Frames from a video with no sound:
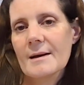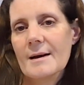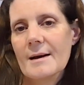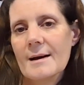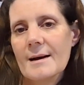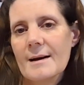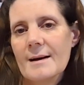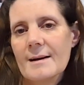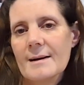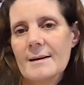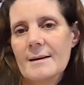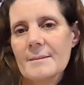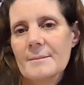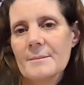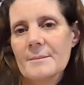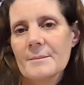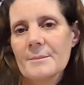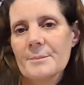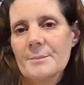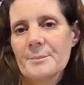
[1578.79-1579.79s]

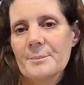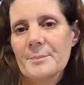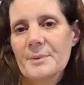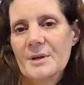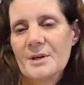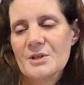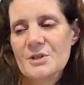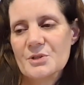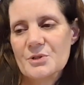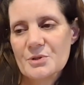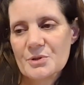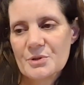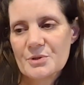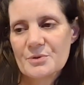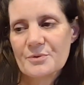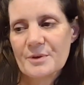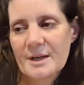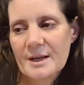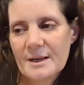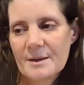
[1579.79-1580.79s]
But I do
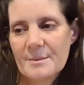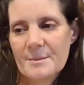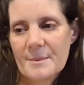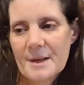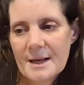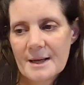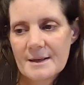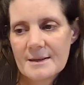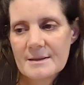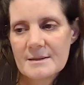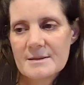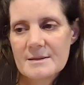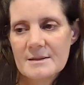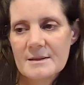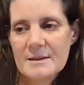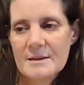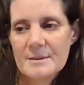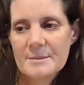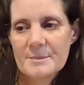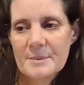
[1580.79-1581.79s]
recommend
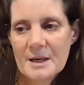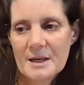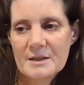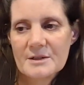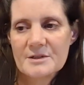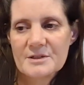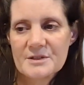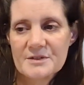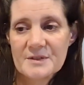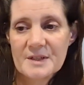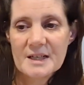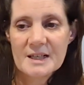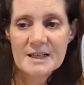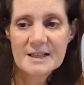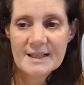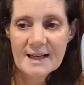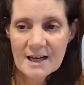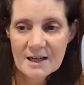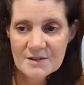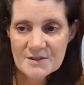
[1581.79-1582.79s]
palliative care
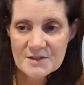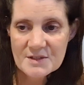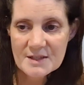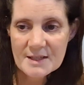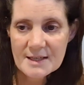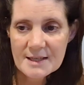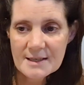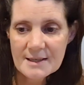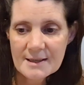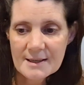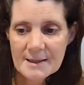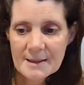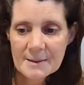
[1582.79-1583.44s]
counselling,